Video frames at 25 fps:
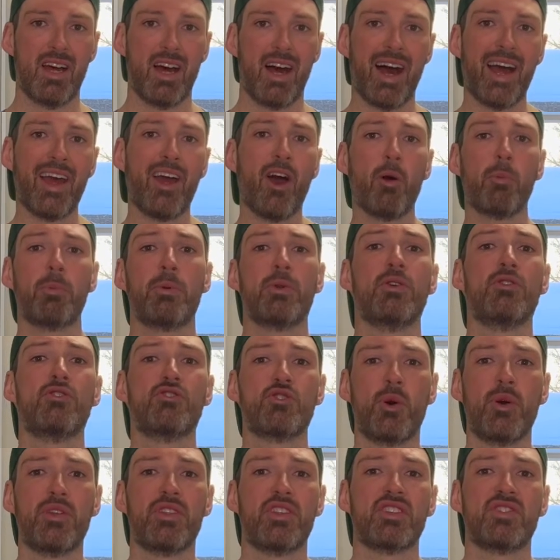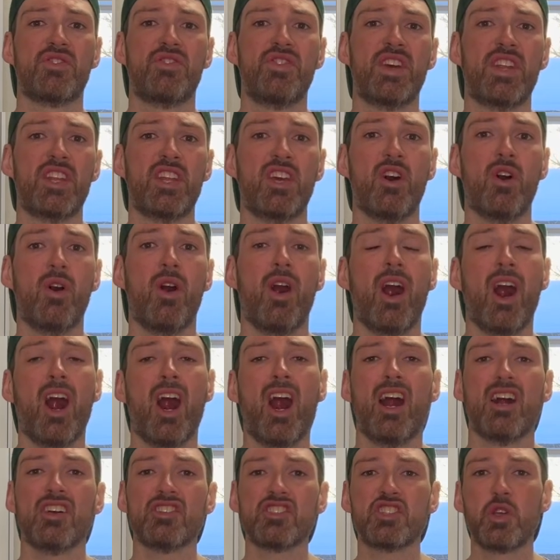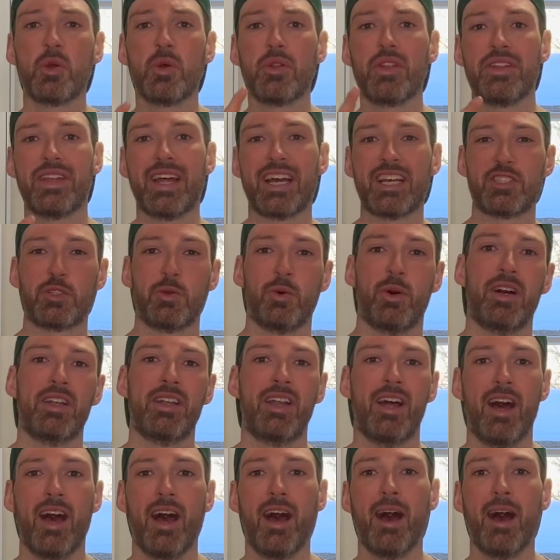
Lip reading: I hope you enjoyed this video. I'll see you in the next one.